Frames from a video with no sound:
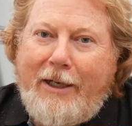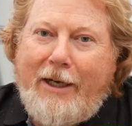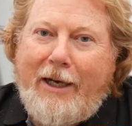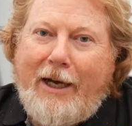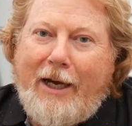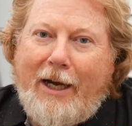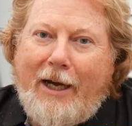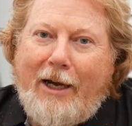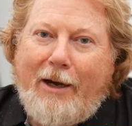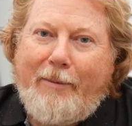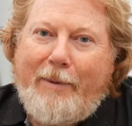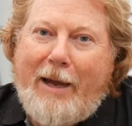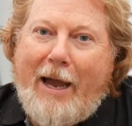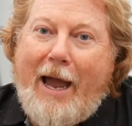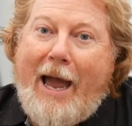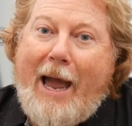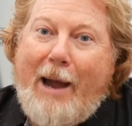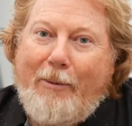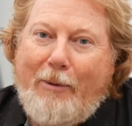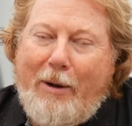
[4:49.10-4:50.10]
about
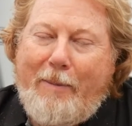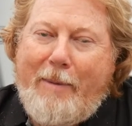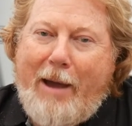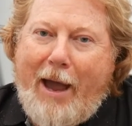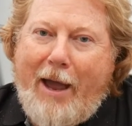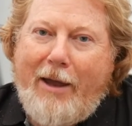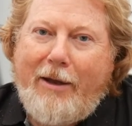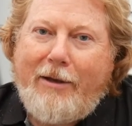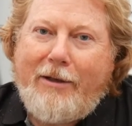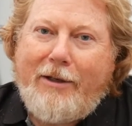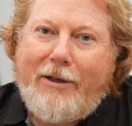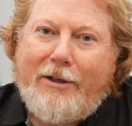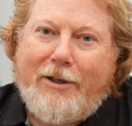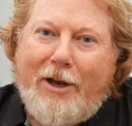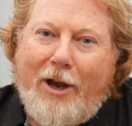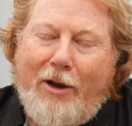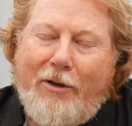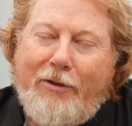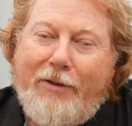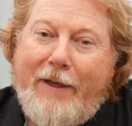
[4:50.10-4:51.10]
how we met.
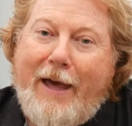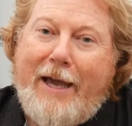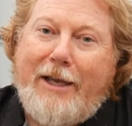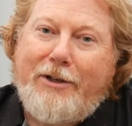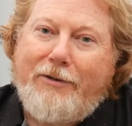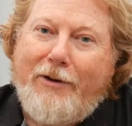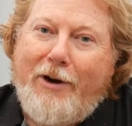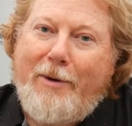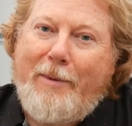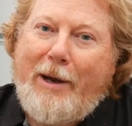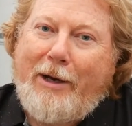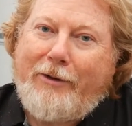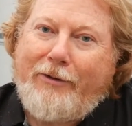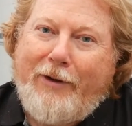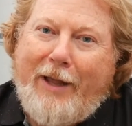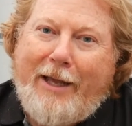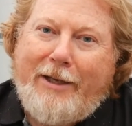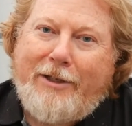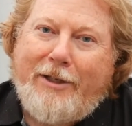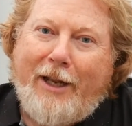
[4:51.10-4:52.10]
So thanks very much for
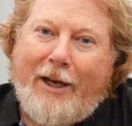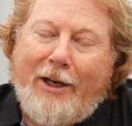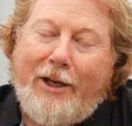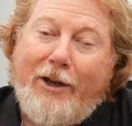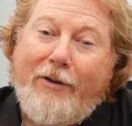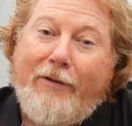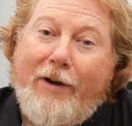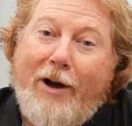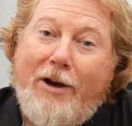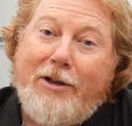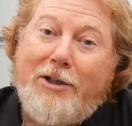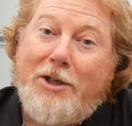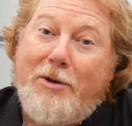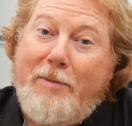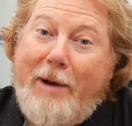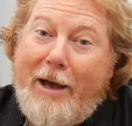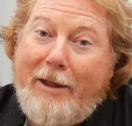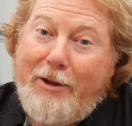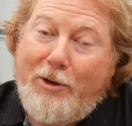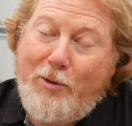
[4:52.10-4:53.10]
that, Stella. You've asked some
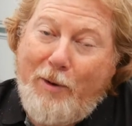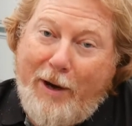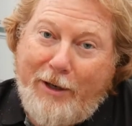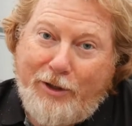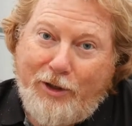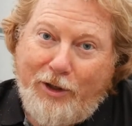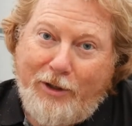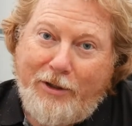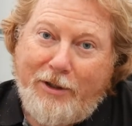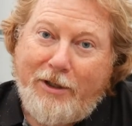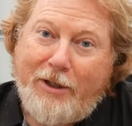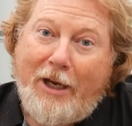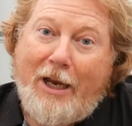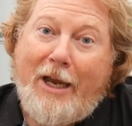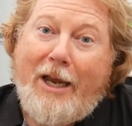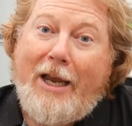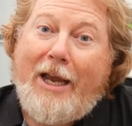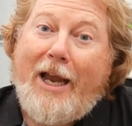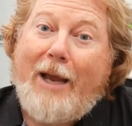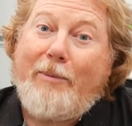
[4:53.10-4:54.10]
other questions
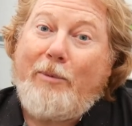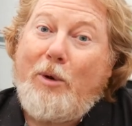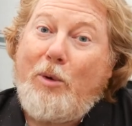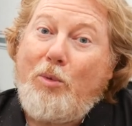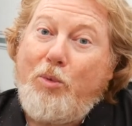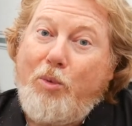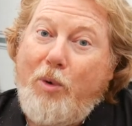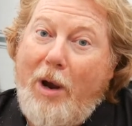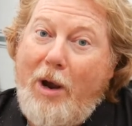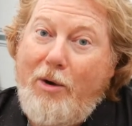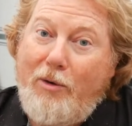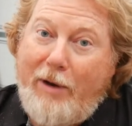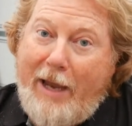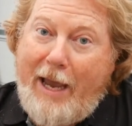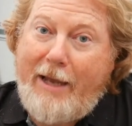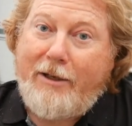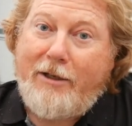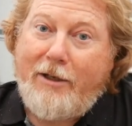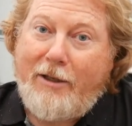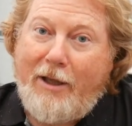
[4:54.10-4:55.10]
and we will
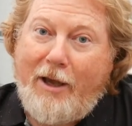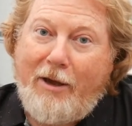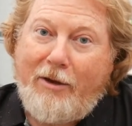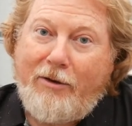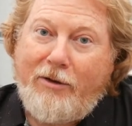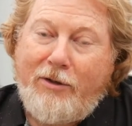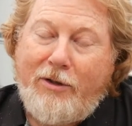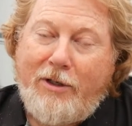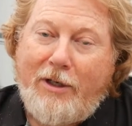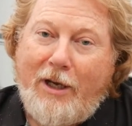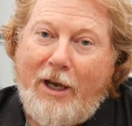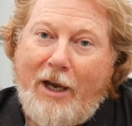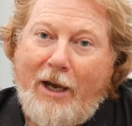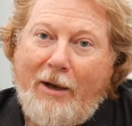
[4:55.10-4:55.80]
get to those.